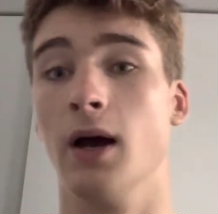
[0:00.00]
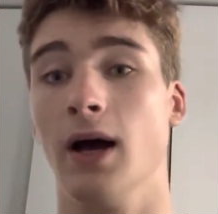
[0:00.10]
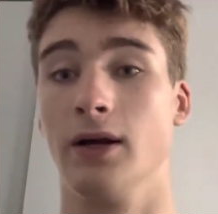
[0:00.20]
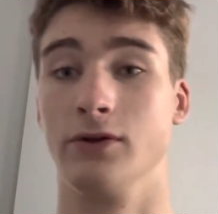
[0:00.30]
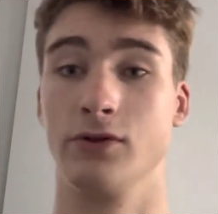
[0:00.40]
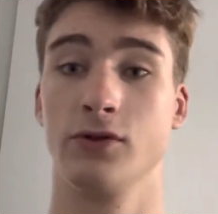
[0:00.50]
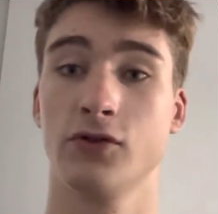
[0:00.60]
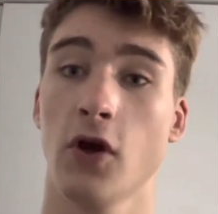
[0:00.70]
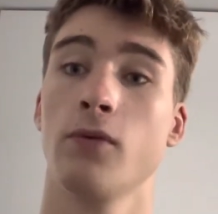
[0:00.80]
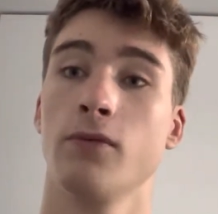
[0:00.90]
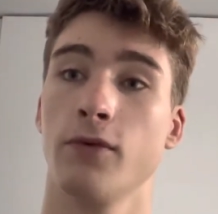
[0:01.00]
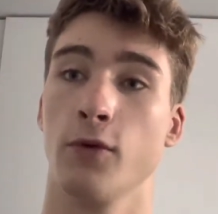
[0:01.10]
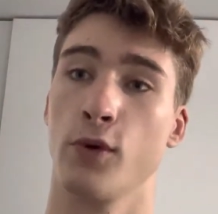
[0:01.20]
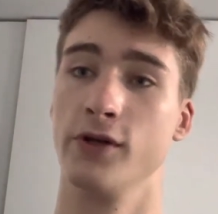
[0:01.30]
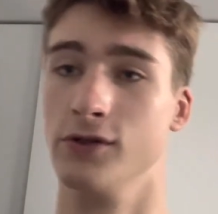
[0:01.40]
And so the
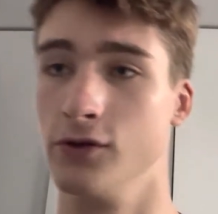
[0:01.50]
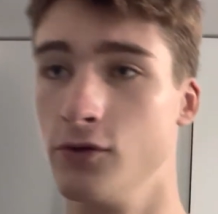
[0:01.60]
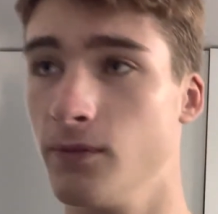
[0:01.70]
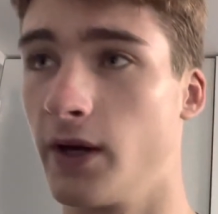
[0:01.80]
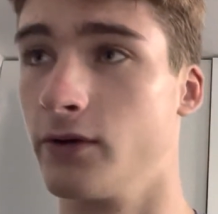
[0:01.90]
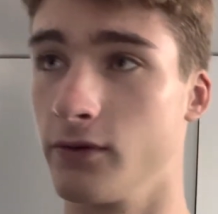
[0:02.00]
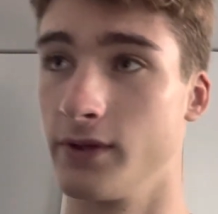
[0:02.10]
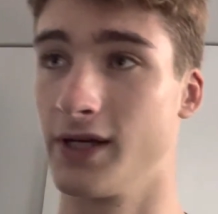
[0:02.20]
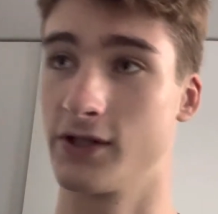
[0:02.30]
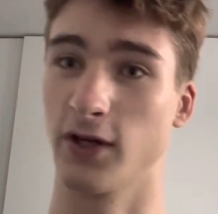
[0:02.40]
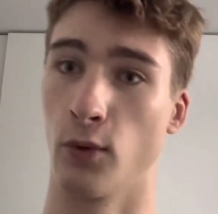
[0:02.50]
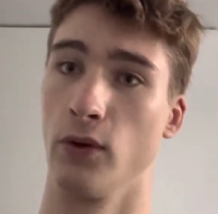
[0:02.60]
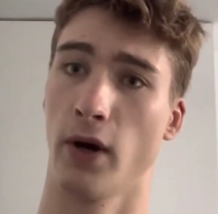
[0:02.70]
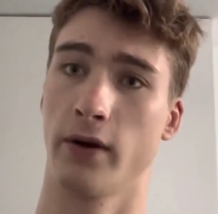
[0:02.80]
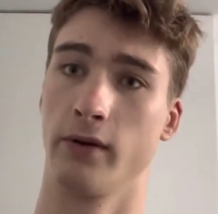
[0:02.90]
reason you might not necessarily
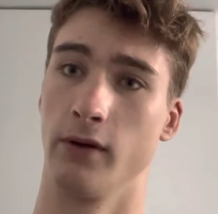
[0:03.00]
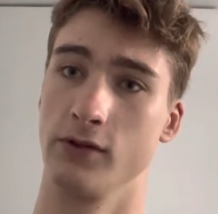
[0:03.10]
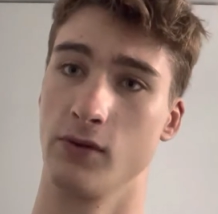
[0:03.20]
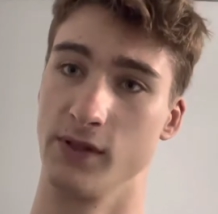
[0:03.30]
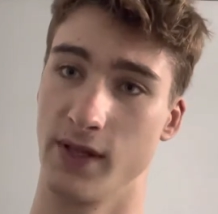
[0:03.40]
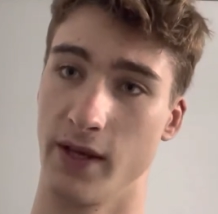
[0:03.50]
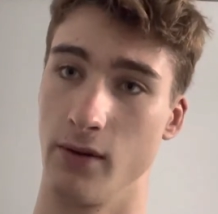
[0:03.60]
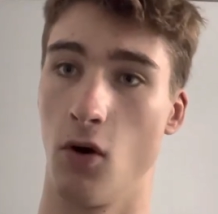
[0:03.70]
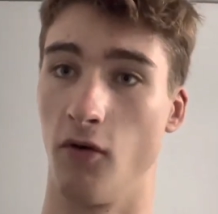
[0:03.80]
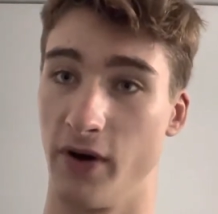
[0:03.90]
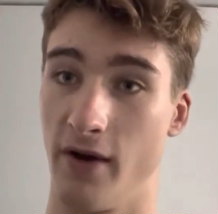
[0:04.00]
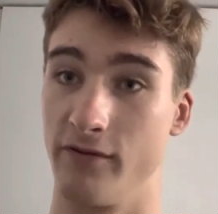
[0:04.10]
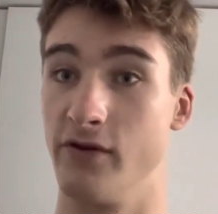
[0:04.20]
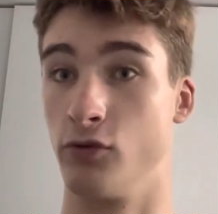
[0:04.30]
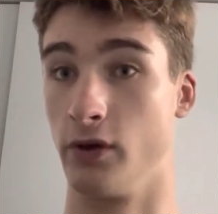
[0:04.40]
recognise them is they often have
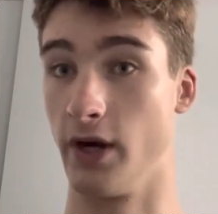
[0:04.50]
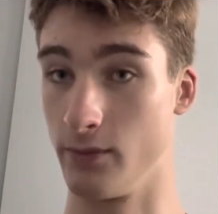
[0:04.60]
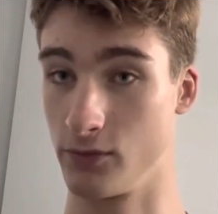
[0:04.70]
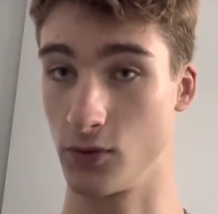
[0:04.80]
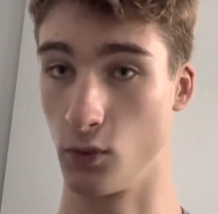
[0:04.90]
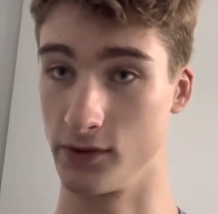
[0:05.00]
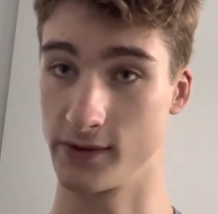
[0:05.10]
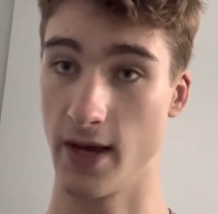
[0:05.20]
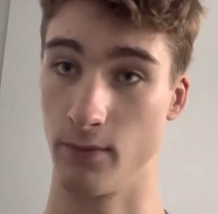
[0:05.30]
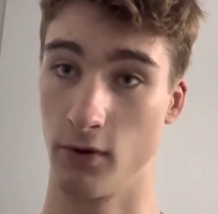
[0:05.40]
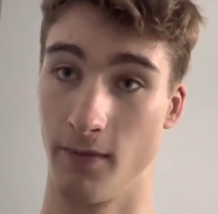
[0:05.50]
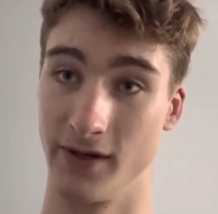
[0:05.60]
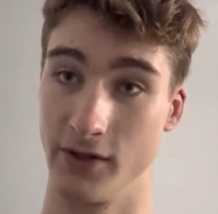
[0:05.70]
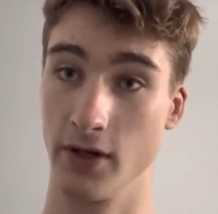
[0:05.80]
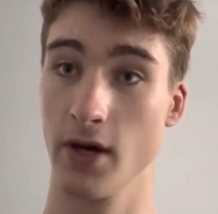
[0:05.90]
different names once they're
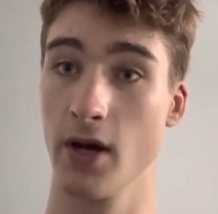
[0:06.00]
implemented